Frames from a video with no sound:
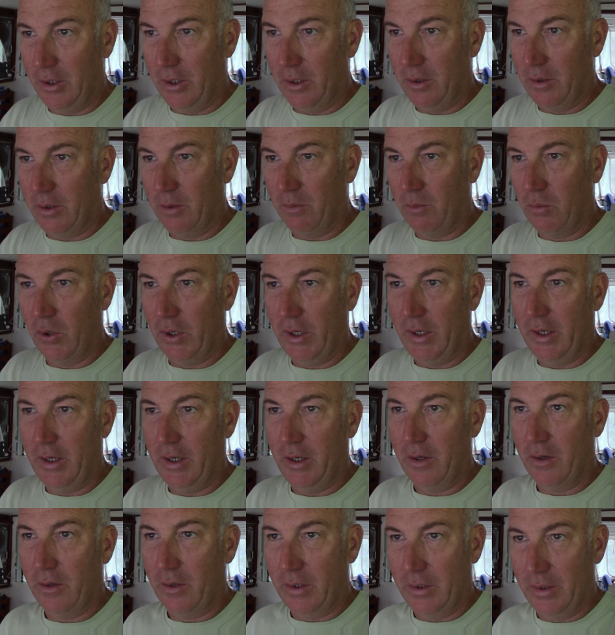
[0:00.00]
of debris
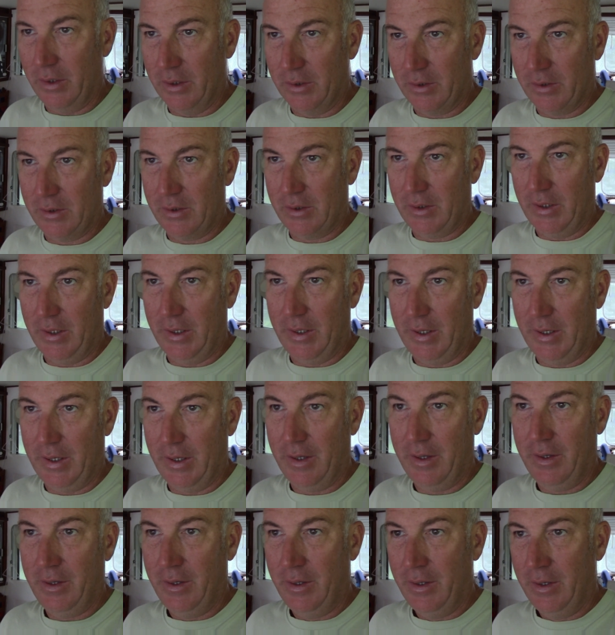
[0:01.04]
here in this.
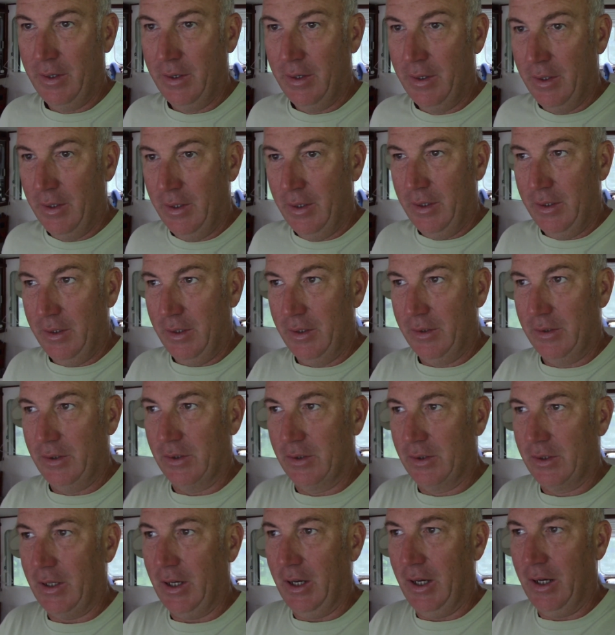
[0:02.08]
This
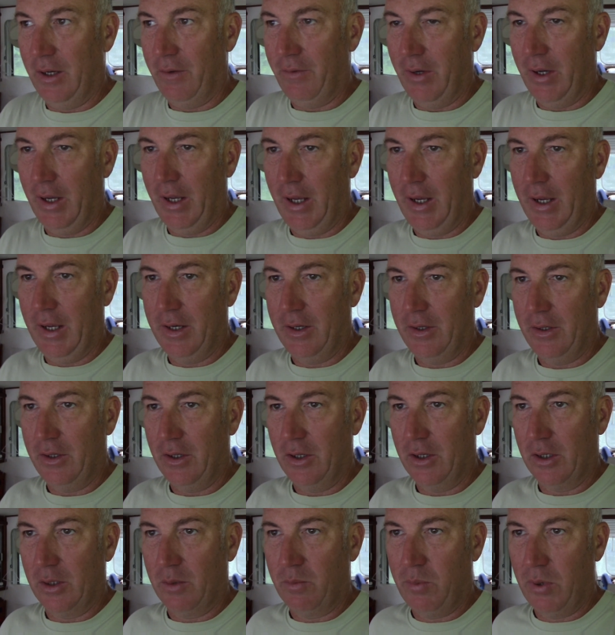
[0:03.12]
is kind of a
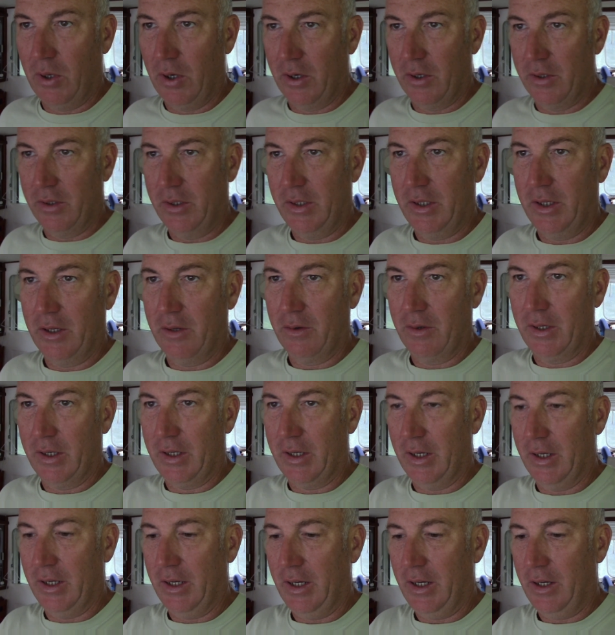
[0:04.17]
hand-dug part of the Erie
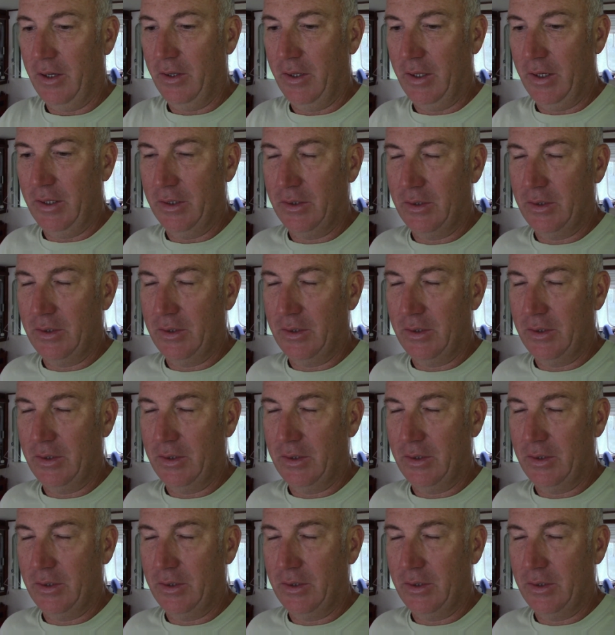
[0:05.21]
Canal, and